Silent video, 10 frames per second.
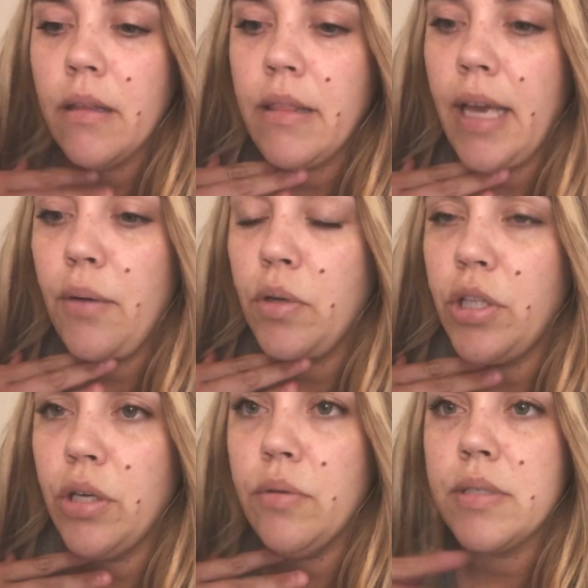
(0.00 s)
they would
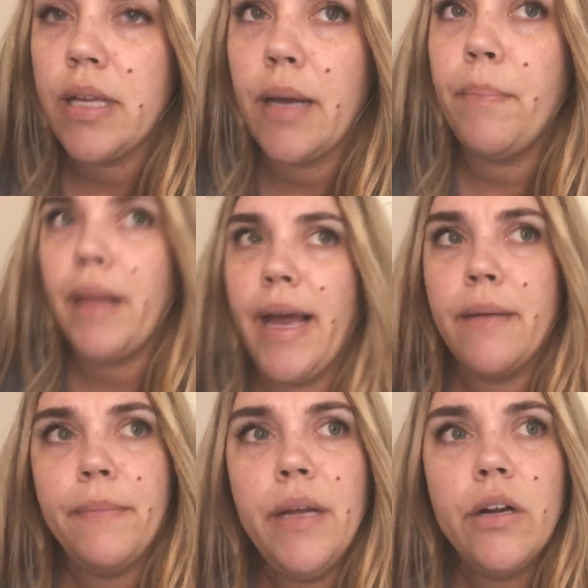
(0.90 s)
use, like, black
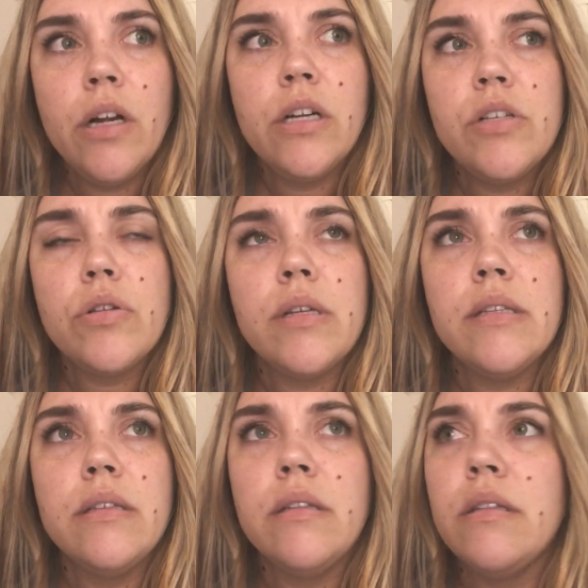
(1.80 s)
mirrors
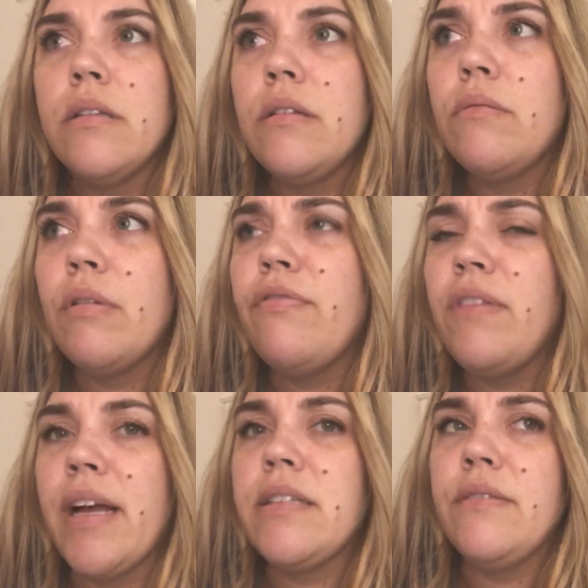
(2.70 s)
and
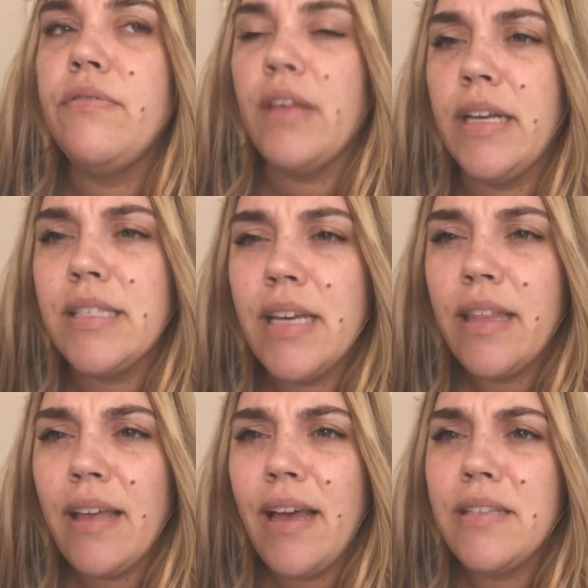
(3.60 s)
reflective things
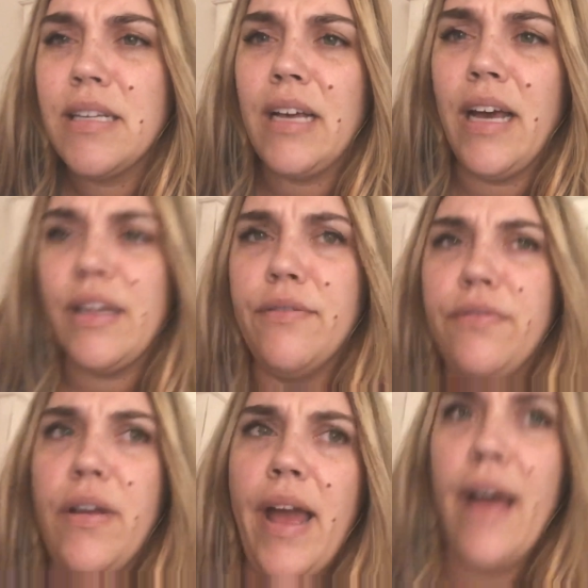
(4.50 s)
like that to kind
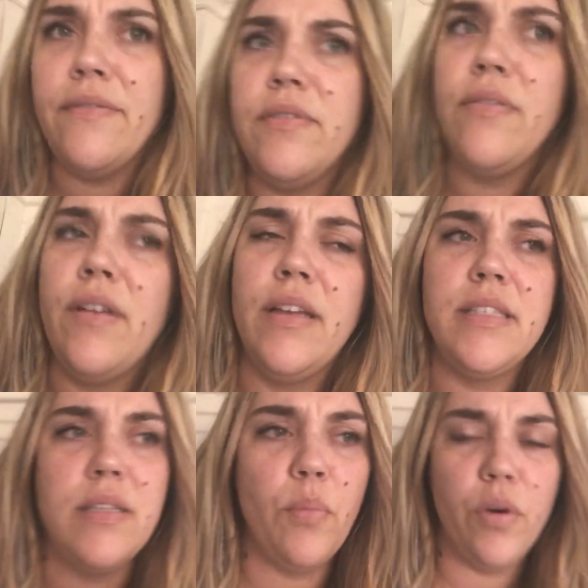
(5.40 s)
of have
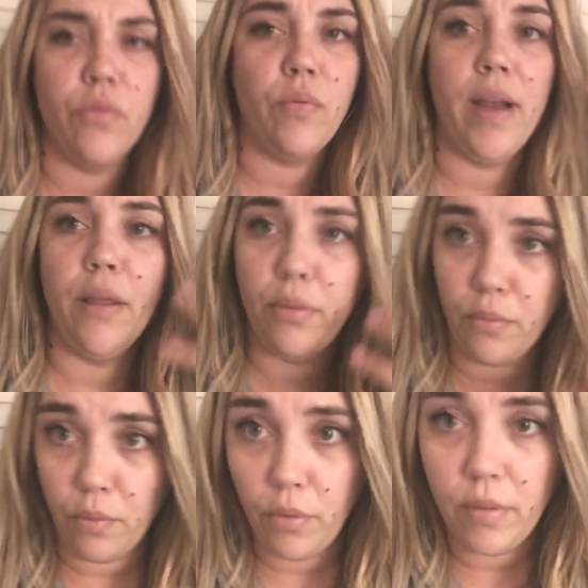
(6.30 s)
someone write
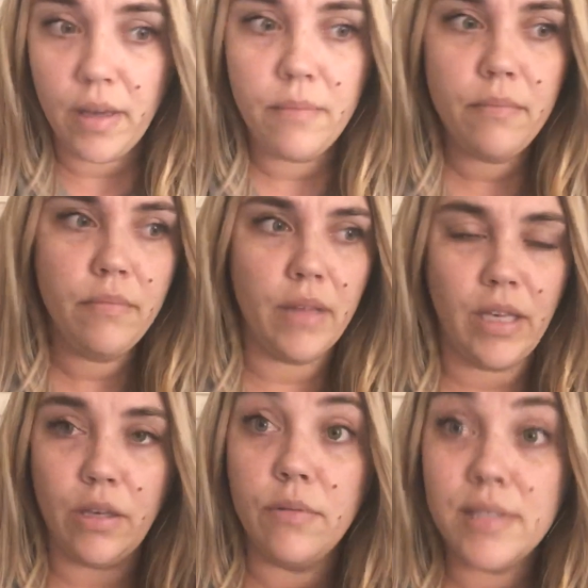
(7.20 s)
through them, like,
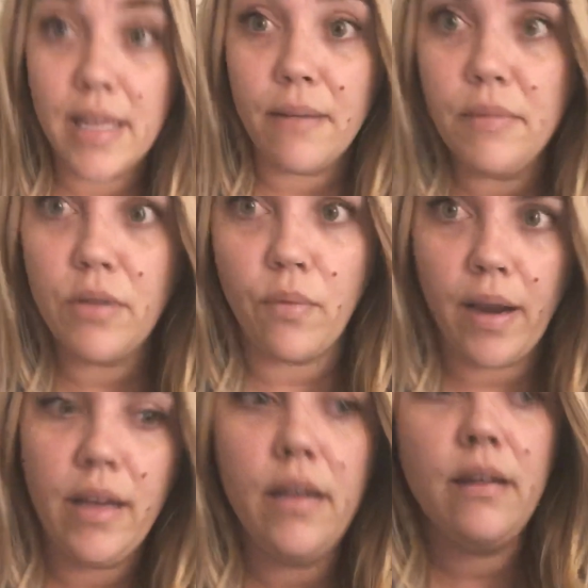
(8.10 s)
use them and
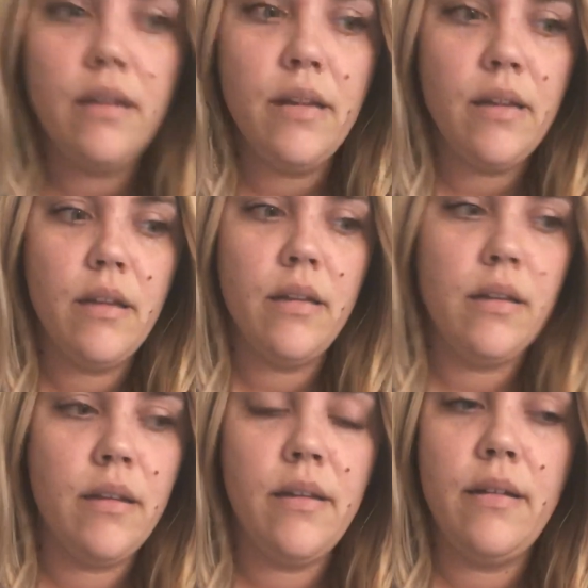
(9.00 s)
write.
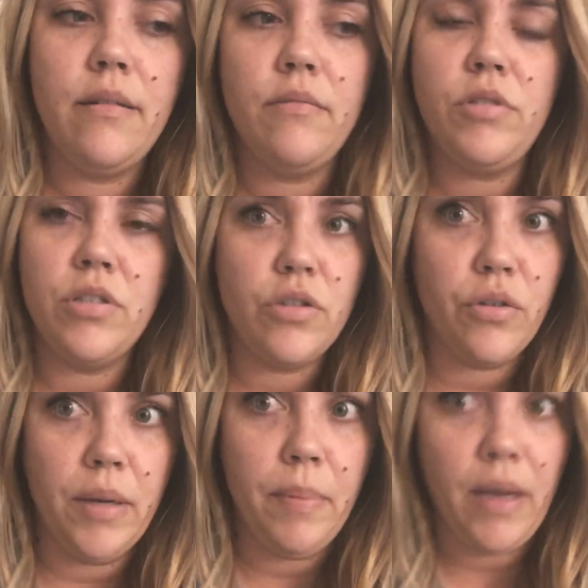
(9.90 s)
It's just
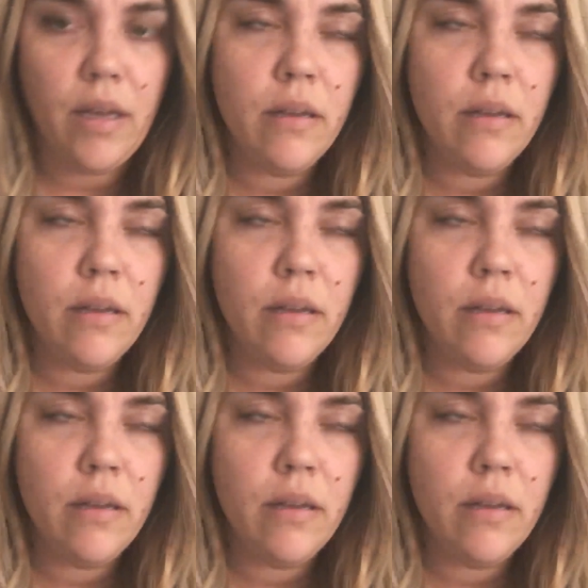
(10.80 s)
creepy.